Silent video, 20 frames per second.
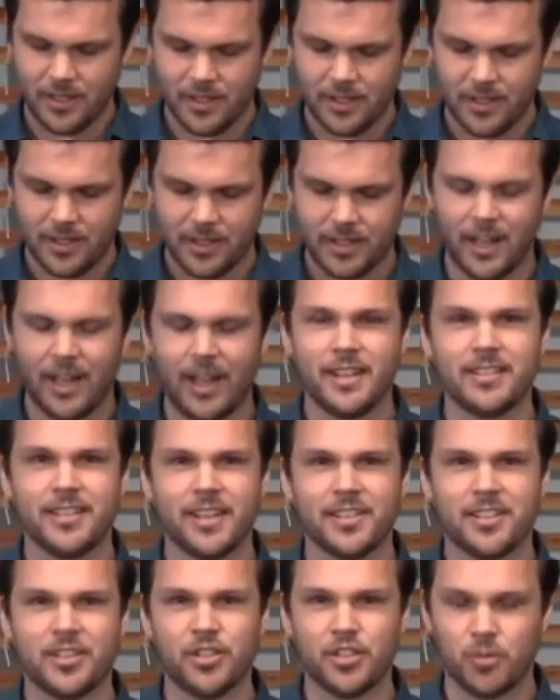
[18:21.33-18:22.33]
God
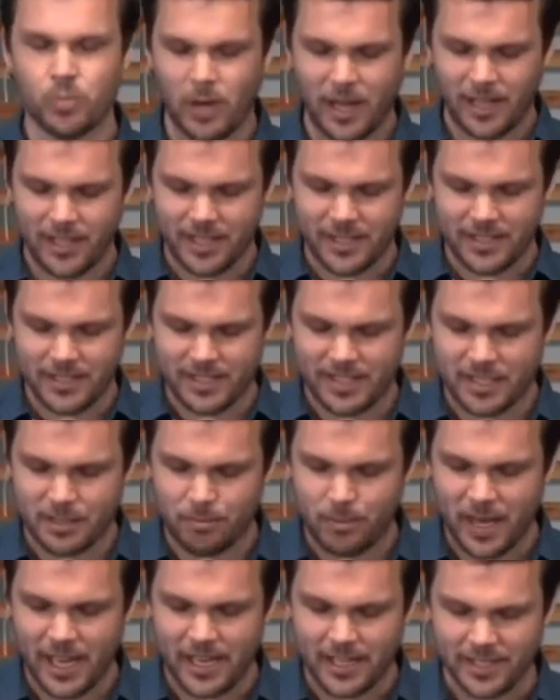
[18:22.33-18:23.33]
doesn't dwell in
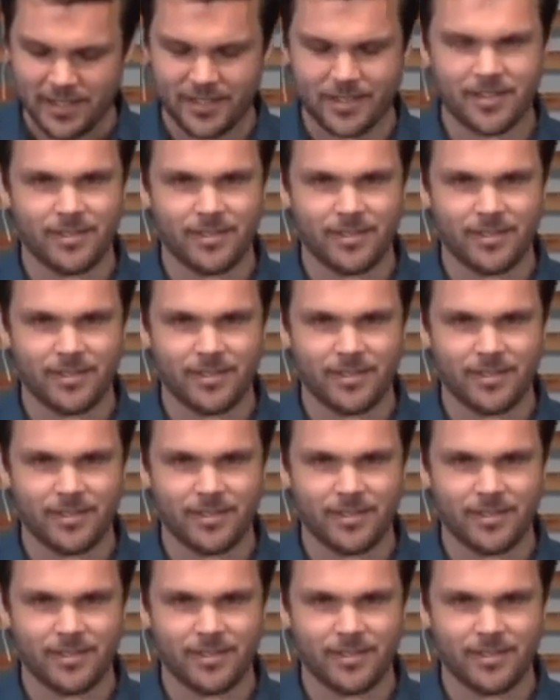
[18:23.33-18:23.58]
space.